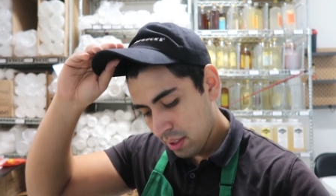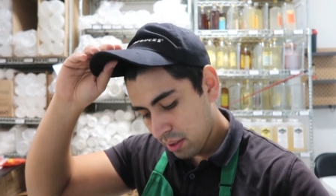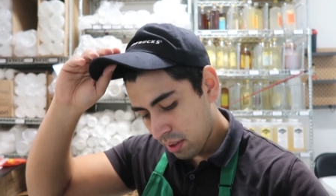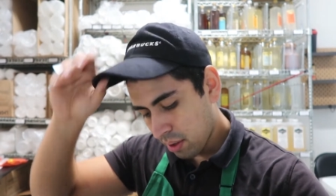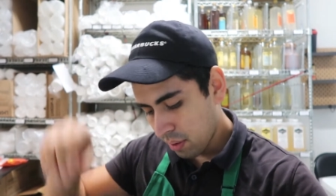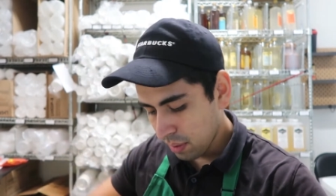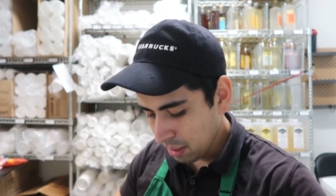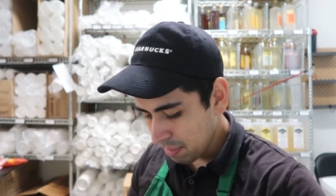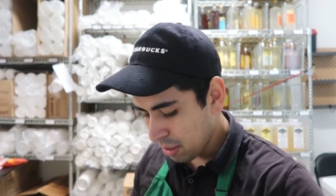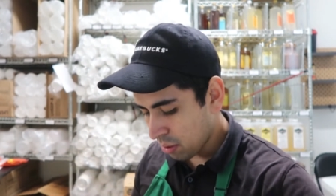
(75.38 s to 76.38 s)
So
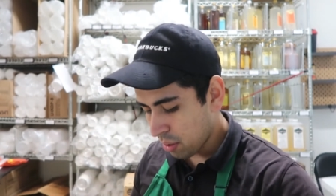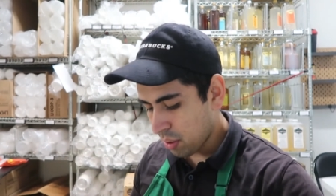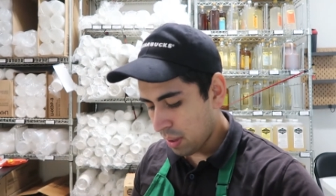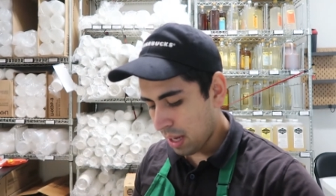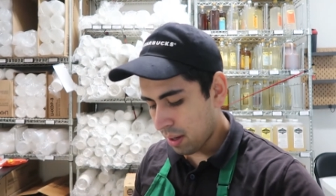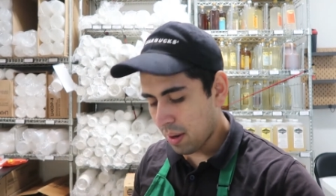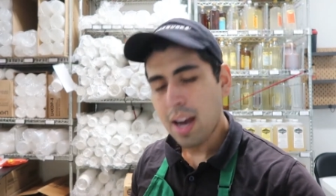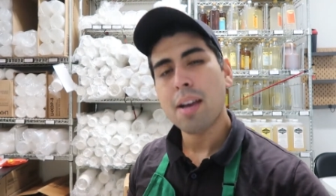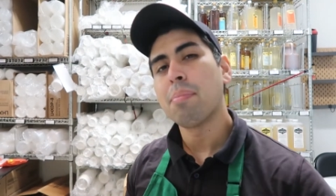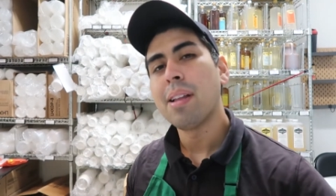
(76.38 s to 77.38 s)
let me show you how
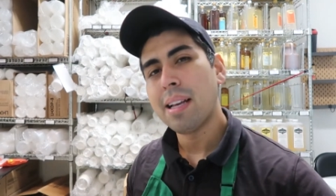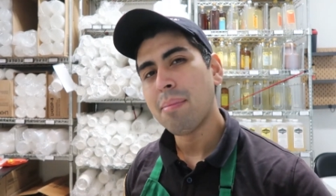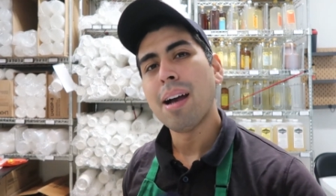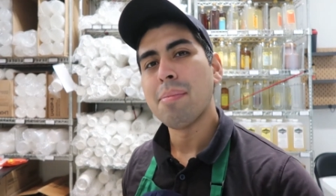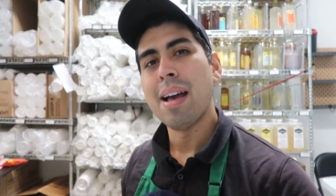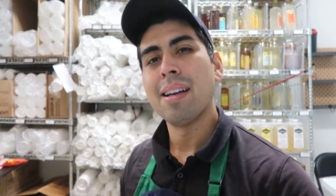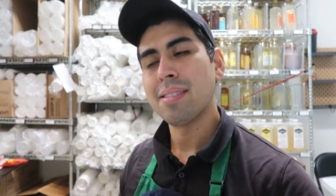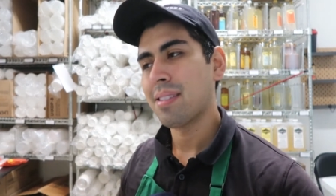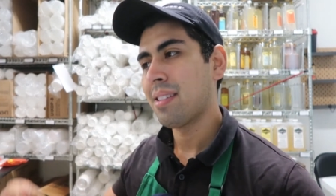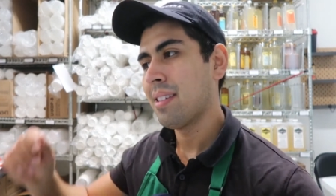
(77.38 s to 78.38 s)
I apply my
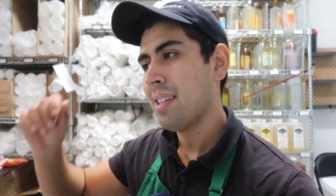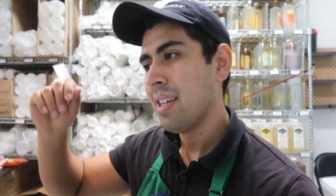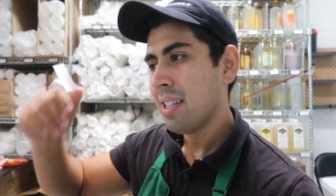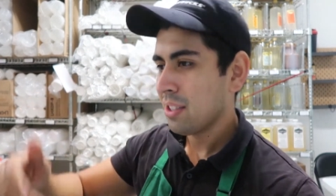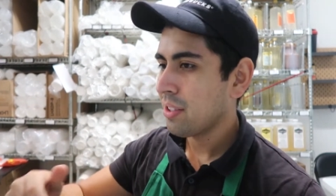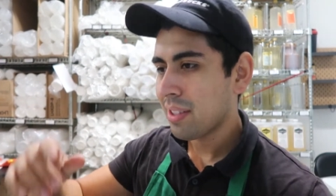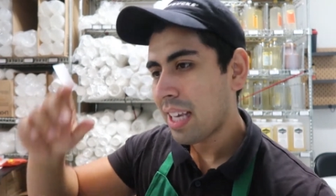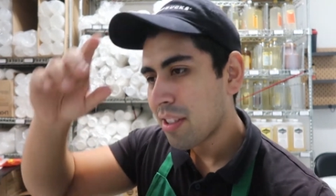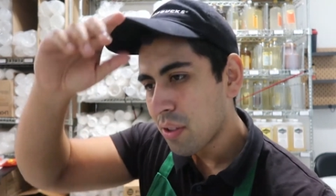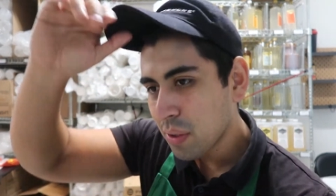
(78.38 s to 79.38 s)
mask. Just in
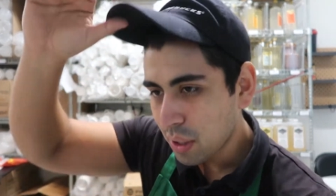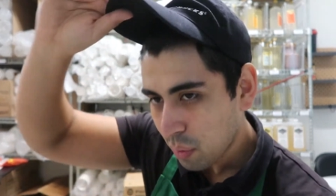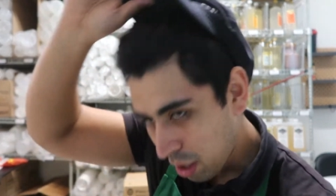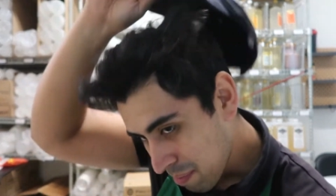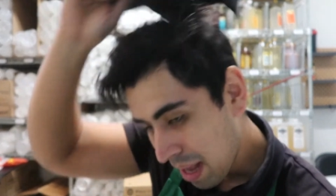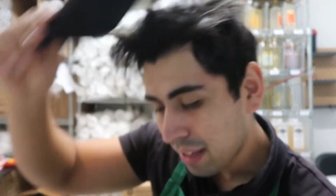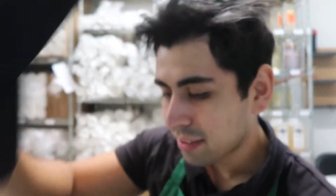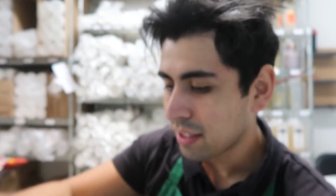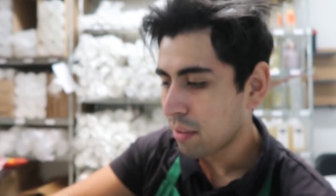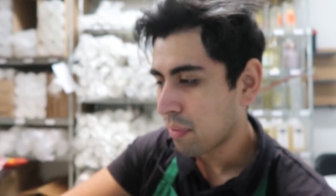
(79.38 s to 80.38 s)
case you need to wear a
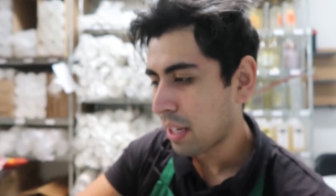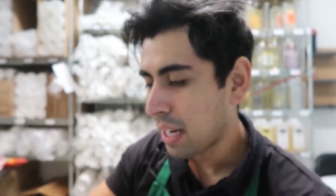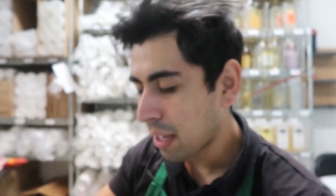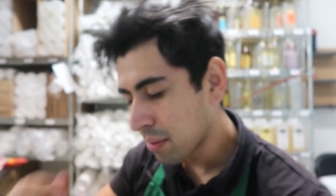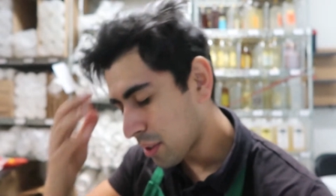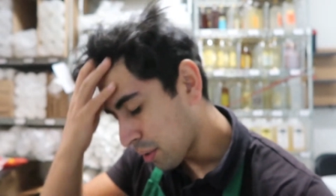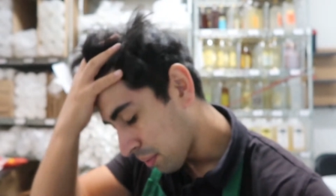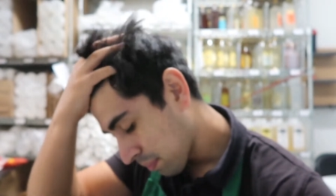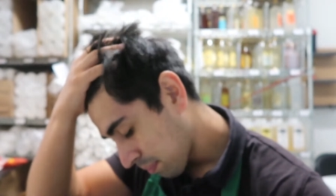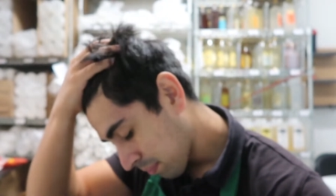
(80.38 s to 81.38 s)
mask and you forget how
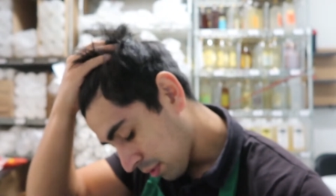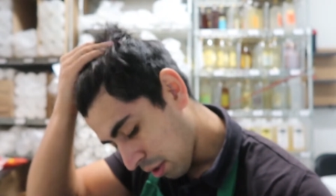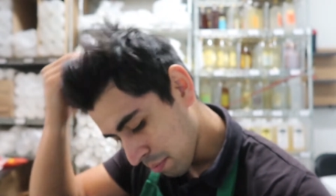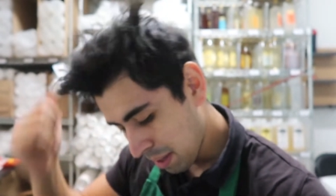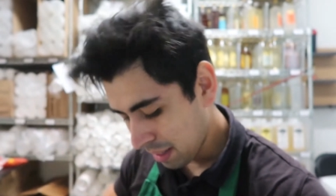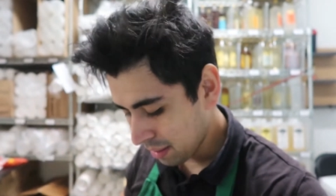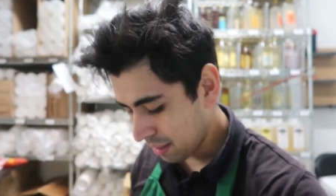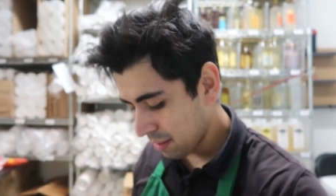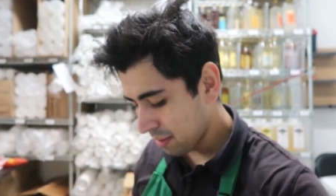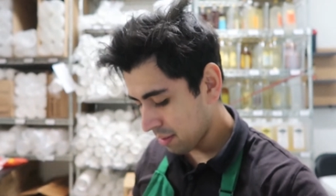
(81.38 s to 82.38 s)
to. Don't mind
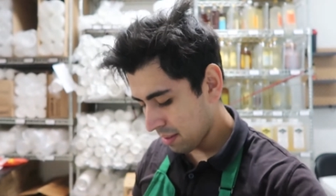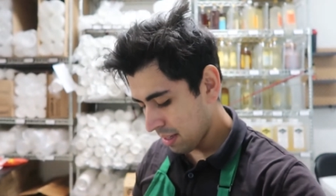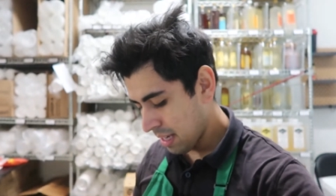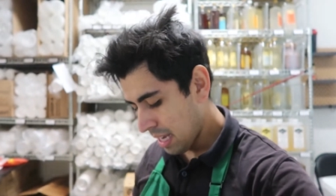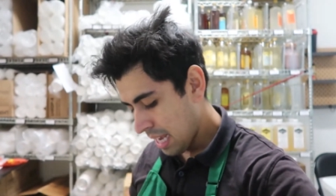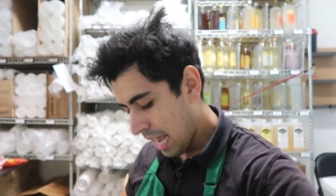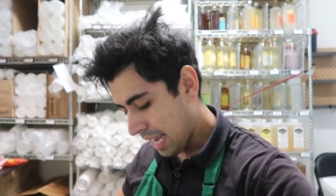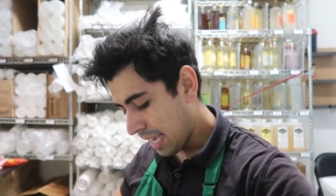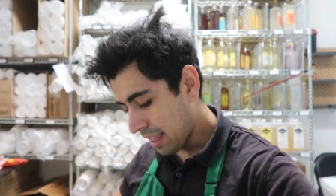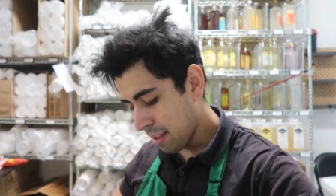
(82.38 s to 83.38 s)
these.
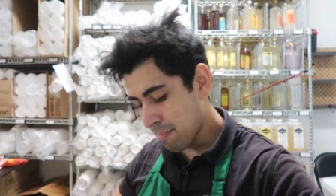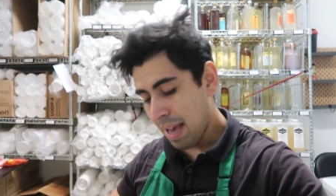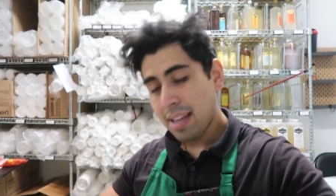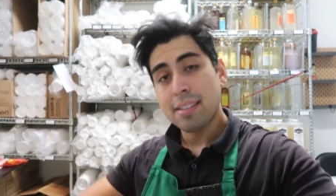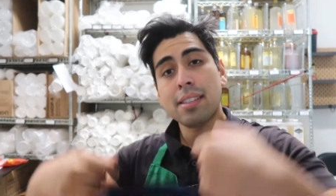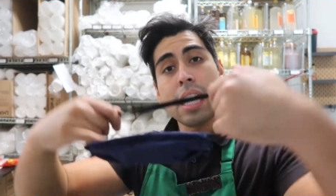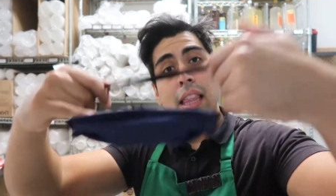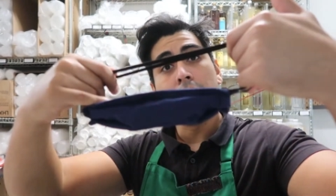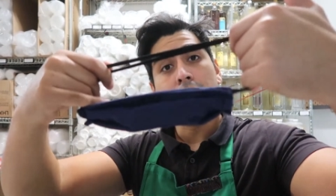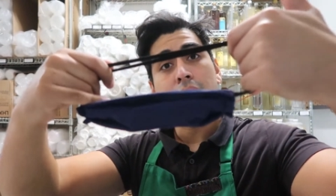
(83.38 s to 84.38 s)
I get the mask
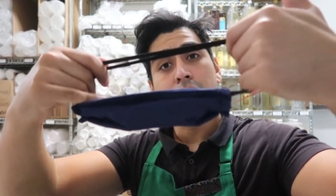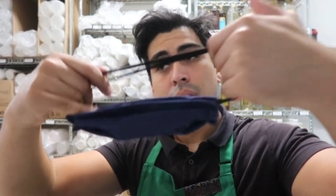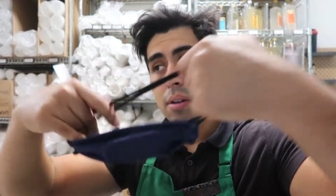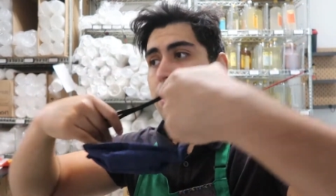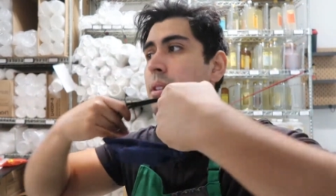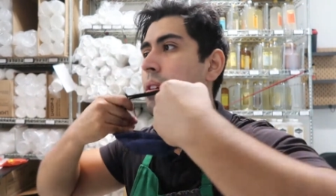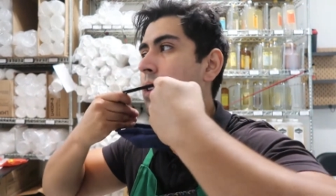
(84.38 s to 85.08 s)
like so.